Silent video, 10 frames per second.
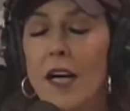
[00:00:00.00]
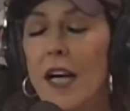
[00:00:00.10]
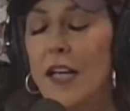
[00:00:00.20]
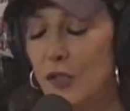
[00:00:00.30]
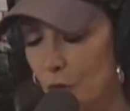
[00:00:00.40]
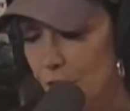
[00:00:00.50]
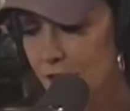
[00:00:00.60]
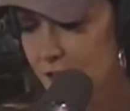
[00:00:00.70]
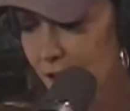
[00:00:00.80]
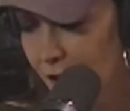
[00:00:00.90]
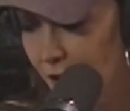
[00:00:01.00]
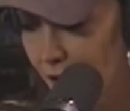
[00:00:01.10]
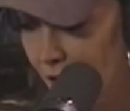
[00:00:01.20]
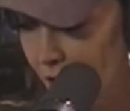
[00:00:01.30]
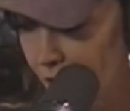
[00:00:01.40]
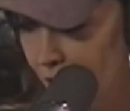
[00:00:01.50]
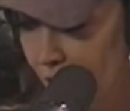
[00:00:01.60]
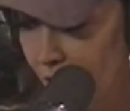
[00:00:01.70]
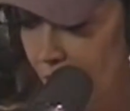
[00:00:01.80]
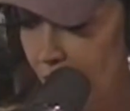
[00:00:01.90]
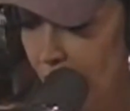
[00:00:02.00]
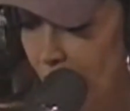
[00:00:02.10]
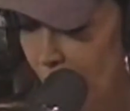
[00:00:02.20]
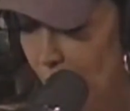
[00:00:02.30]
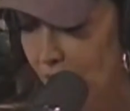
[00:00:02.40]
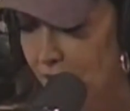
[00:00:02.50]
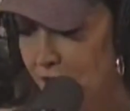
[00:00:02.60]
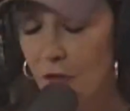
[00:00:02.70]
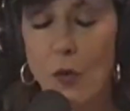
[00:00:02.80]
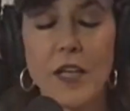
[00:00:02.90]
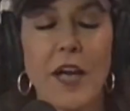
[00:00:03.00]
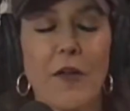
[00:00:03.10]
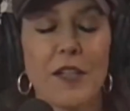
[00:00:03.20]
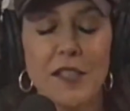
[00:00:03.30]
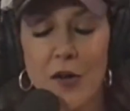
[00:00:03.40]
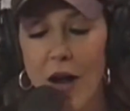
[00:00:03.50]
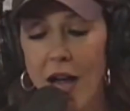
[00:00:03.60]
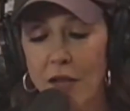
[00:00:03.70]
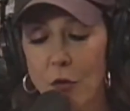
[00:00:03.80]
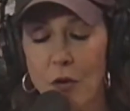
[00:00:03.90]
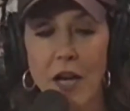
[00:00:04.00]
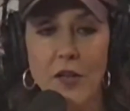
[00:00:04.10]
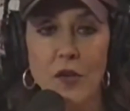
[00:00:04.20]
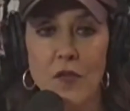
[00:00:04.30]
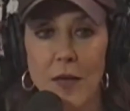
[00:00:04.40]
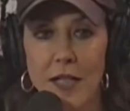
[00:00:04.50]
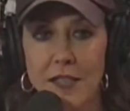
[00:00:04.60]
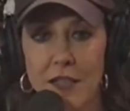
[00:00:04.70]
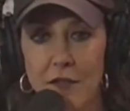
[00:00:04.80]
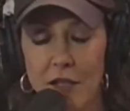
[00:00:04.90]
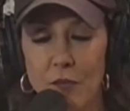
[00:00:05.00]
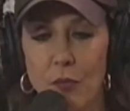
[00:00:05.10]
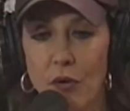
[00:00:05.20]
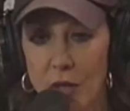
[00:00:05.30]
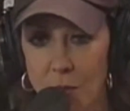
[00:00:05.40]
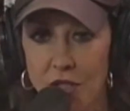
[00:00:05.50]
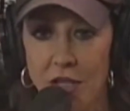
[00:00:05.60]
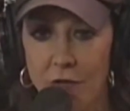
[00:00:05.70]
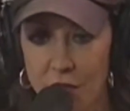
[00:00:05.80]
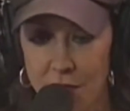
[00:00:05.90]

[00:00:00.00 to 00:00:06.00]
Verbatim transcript: and journalist. Ah. okay. Laurie Garrett is here. Hi, Laurie. I know you've been on TV pretty much every